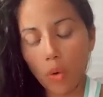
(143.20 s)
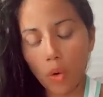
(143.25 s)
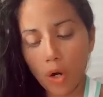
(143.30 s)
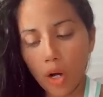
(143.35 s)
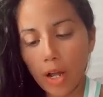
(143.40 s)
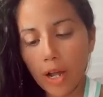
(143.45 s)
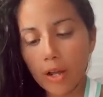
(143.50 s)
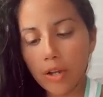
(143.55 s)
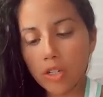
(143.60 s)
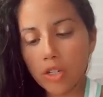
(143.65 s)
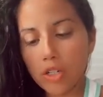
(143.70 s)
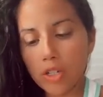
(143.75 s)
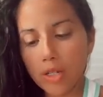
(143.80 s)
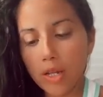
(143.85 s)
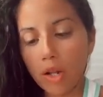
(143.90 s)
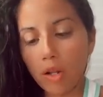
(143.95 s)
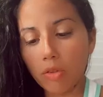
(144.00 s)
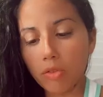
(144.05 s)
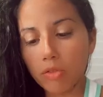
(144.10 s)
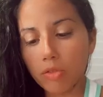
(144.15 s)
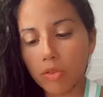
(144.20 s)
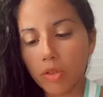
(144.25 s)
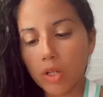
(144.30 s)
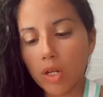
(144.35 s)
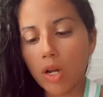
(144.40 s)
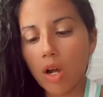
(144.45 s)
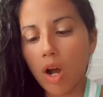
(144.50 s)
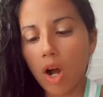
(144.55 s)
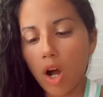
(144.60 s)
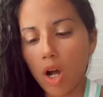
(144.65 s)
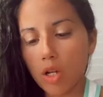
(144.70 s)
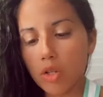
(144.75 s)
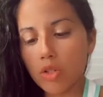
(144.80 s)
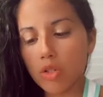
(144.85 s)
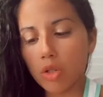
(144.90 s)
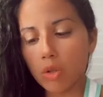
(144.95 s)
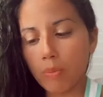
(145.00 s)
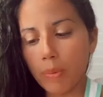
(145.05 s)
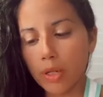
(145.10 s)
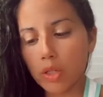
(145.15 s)
Your higher self
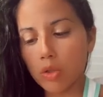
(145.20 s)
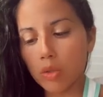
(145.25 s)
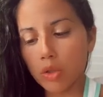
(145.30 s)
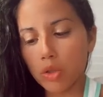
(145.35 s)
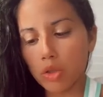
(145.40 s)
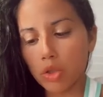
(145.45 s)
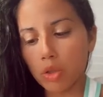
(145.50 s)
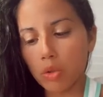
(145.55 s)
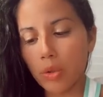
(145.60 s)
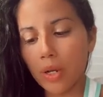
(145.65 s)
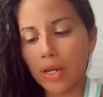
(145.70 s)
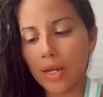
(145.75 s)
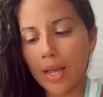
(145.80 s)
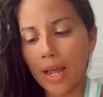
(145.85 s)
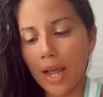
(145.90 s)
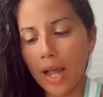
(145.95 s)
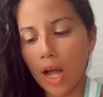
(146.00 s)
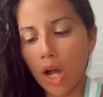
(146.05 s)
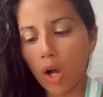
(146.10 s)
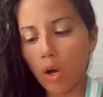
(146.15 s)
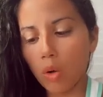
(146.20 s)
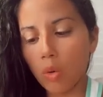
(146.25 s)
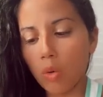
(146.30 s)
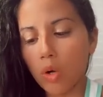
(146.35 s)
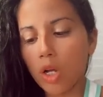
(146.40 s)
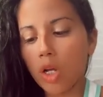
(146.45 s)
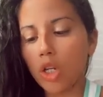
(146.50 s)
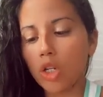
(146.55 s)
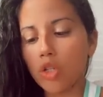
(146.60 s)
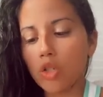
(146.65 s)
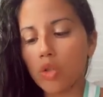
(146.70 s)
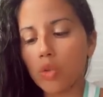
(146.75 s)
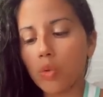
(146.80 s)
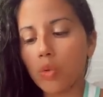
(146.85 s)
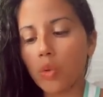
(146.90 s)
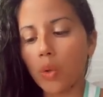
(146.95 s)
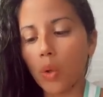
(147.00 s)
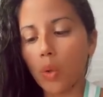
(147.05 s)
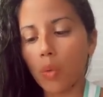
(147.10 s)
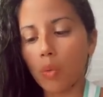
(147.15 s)
also mentors you in how
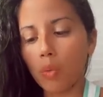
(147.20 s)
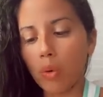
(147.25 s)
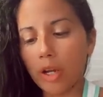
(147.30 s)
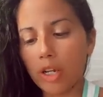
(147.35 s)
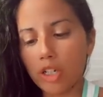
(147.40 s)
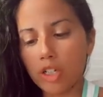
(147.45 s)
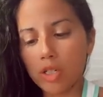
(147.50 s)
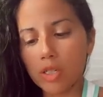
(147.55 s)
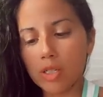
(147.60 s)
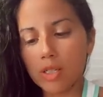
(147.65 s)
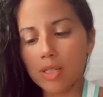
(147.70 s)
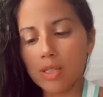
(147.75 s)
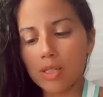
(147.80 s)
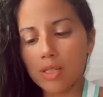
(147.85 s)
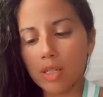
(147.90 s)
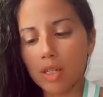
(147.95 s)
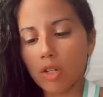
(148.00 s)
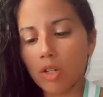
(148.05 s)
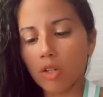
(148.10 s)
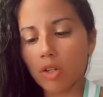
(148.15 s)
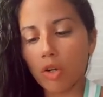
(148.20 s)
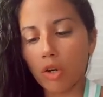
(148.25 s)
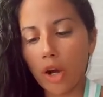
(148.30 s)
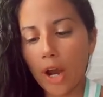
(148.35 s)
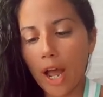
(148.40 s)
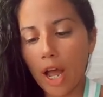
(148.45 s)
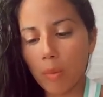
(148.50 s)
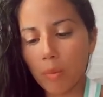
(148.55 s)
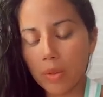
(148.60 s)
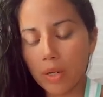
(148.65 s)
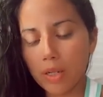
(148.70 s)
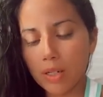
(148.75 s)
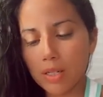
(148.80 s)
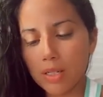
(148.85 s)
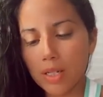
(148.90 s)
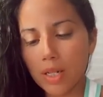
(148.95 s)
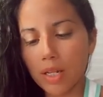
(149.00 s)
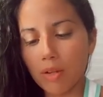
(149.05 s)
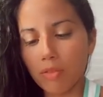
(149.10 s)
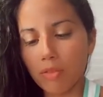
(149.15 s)
to courageously seek your
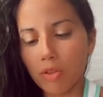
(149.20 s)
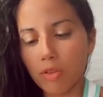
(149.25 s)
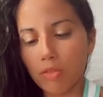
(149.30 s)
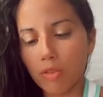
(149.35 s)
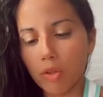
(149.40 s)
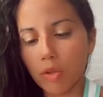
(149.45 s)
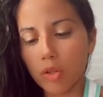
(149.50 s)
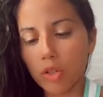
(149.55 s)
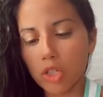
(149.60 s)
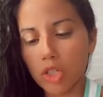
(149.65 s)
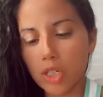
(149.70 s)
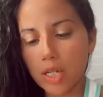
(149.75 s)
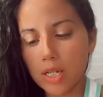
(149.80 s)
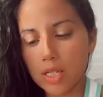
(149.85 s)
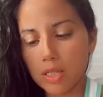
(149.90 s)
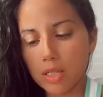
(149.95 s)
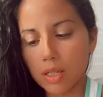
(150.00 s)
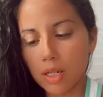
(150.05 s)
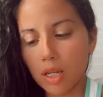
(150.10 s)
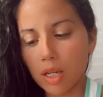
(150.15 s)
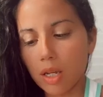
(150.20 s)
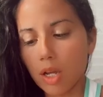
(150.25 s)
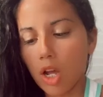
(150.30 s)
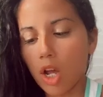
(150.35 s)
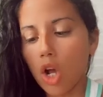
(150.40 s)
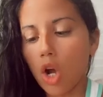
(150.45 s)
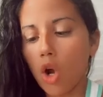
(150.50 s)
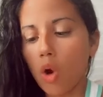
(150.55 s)
happiness and fulfill your destiny